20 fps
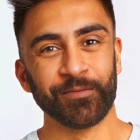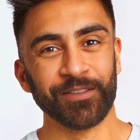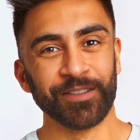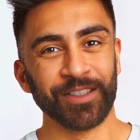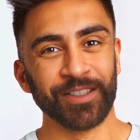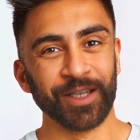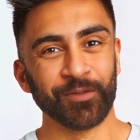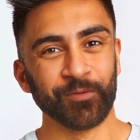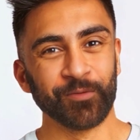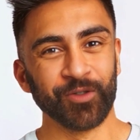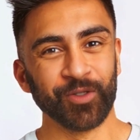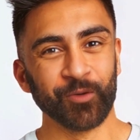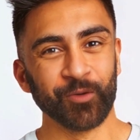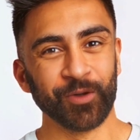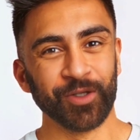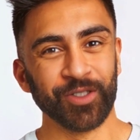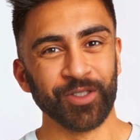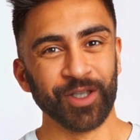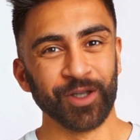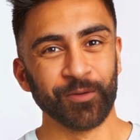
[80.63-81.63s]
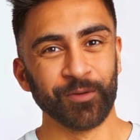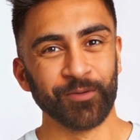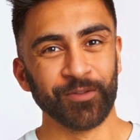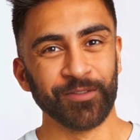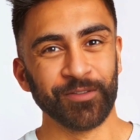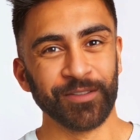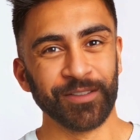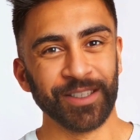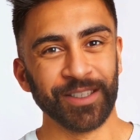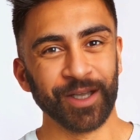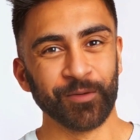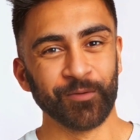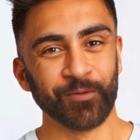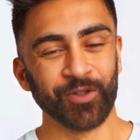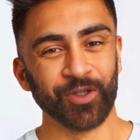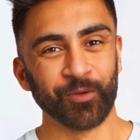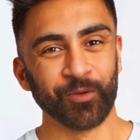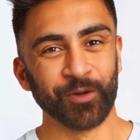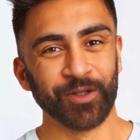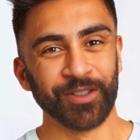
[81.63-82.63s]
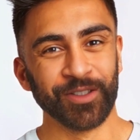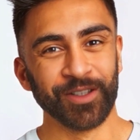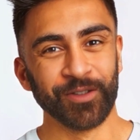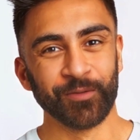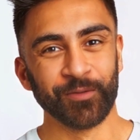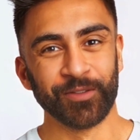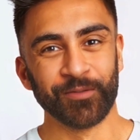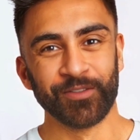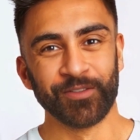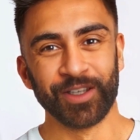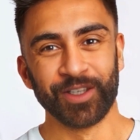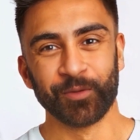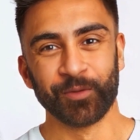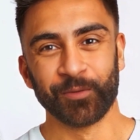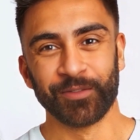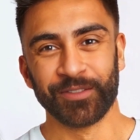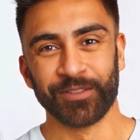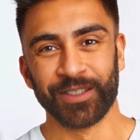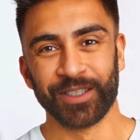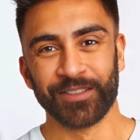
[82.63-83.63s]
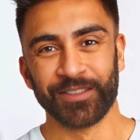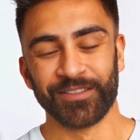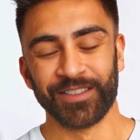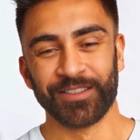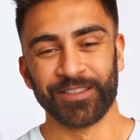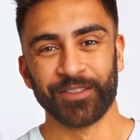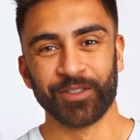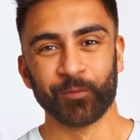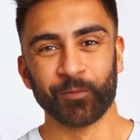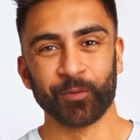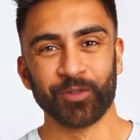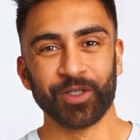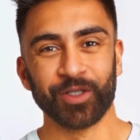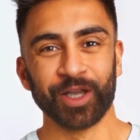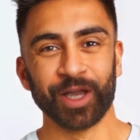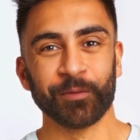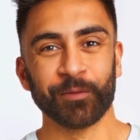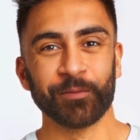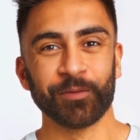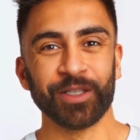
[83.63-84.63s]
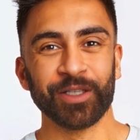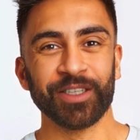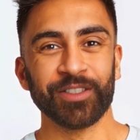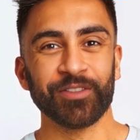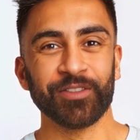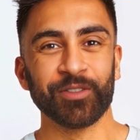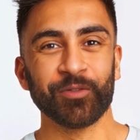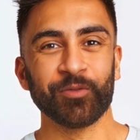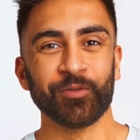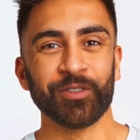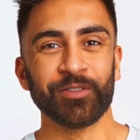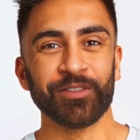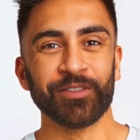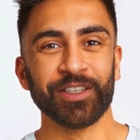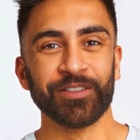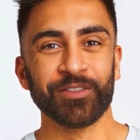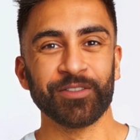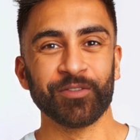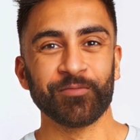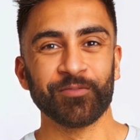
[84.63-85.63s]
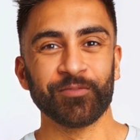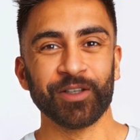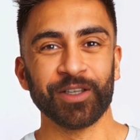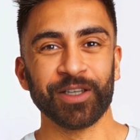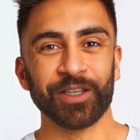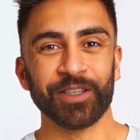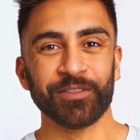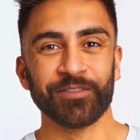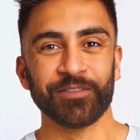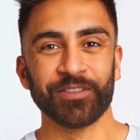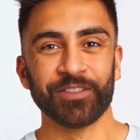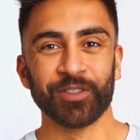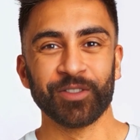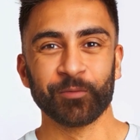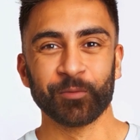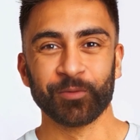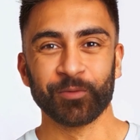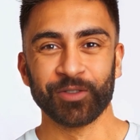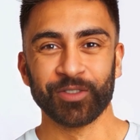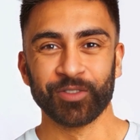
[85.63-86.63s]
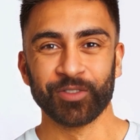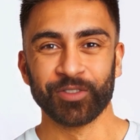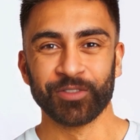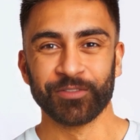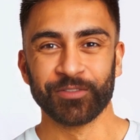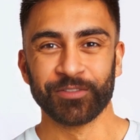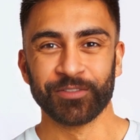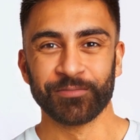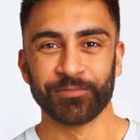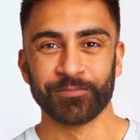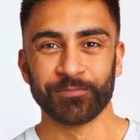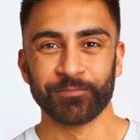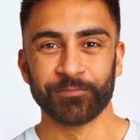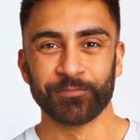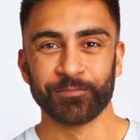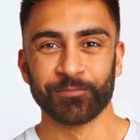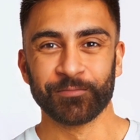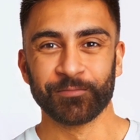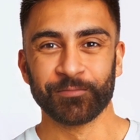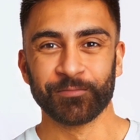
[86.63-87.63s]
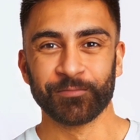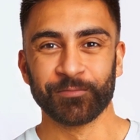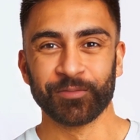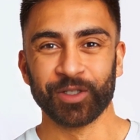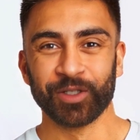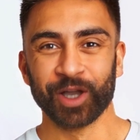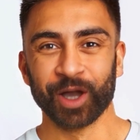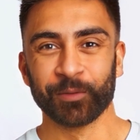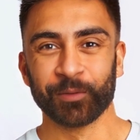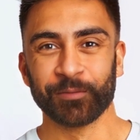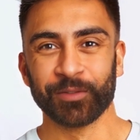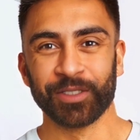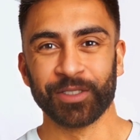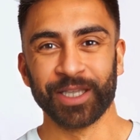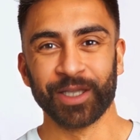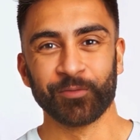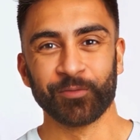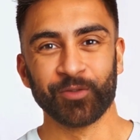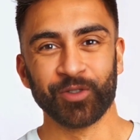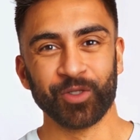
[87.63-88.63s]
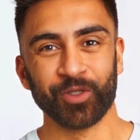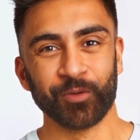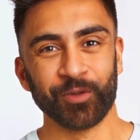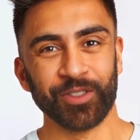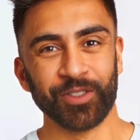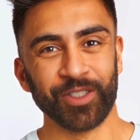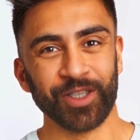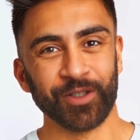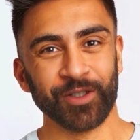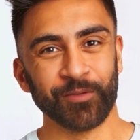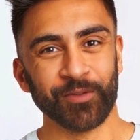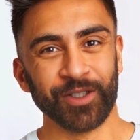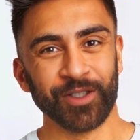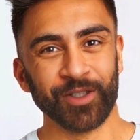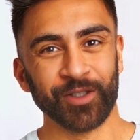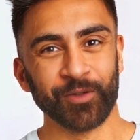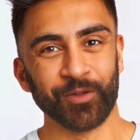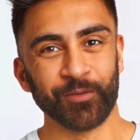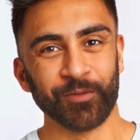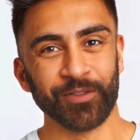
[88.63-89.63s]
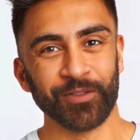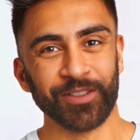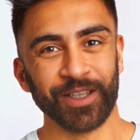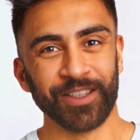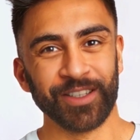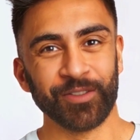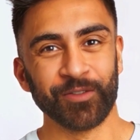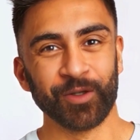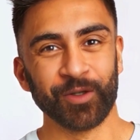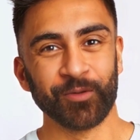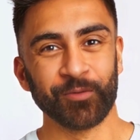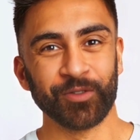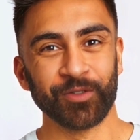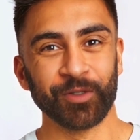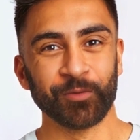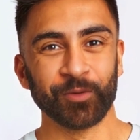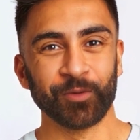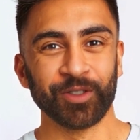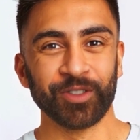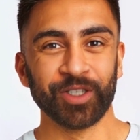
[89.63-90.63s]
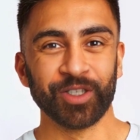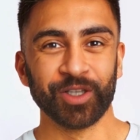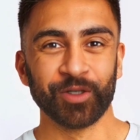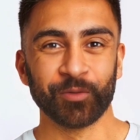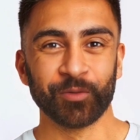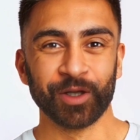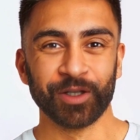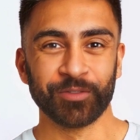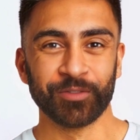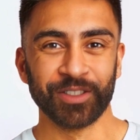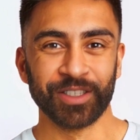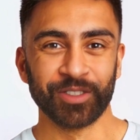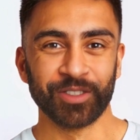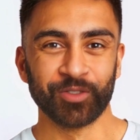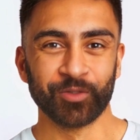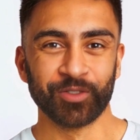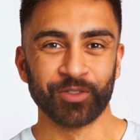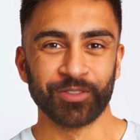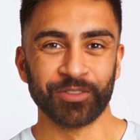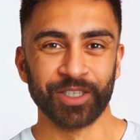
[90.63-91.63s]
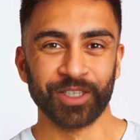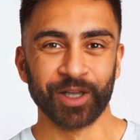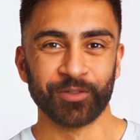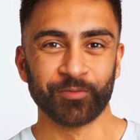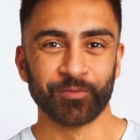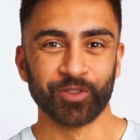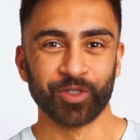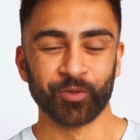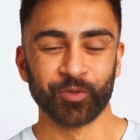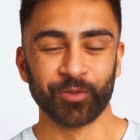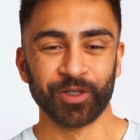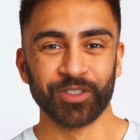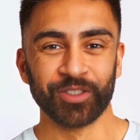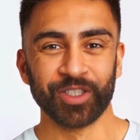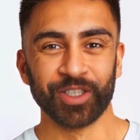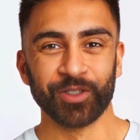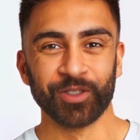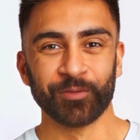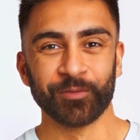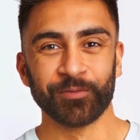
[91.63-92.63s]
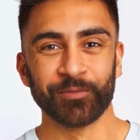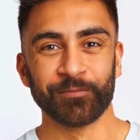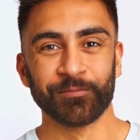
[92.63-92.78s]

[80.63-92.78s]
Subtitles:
Leverage ratios. Leverage ratios evaluate the extent to which a company is using debt to finance its operations. Common leverage ratios include the debt-to-equity ratio and the interest coverage ratio.